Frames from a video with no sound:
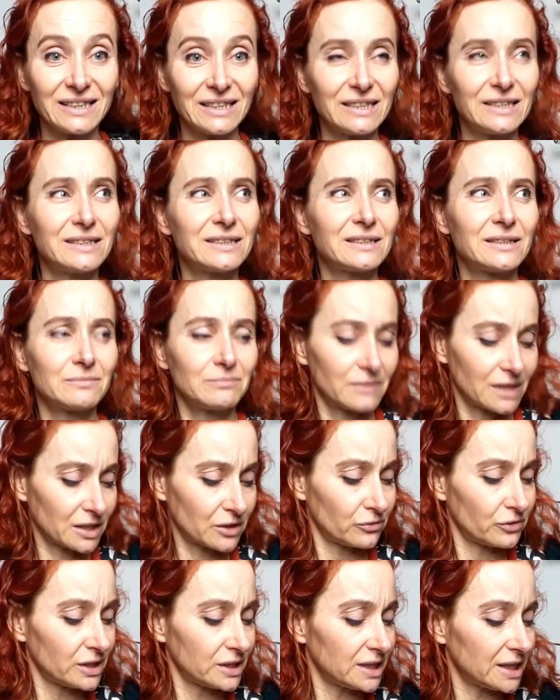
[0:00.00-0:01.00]
in some
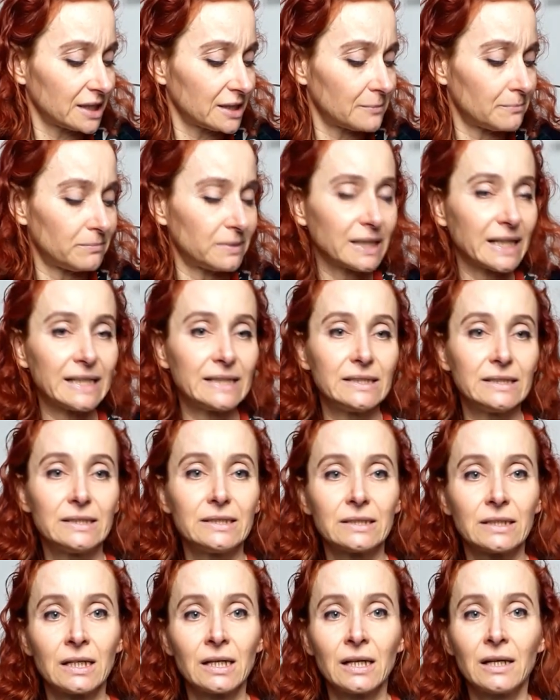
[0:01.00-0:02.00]
acrylic
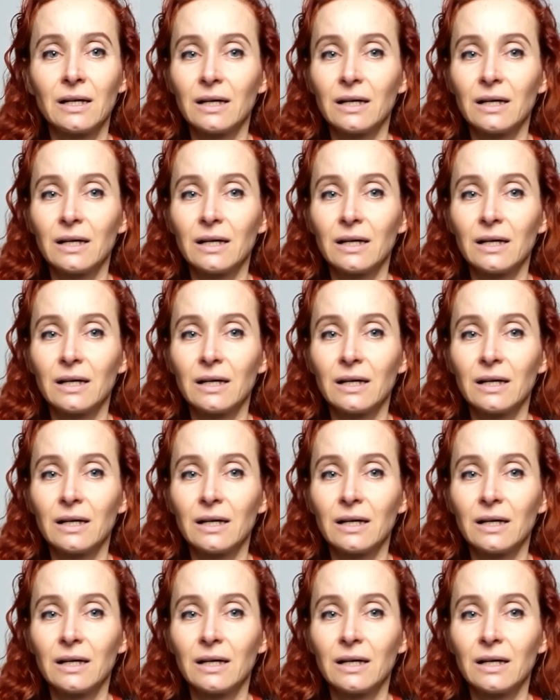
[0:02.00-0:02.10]
blend.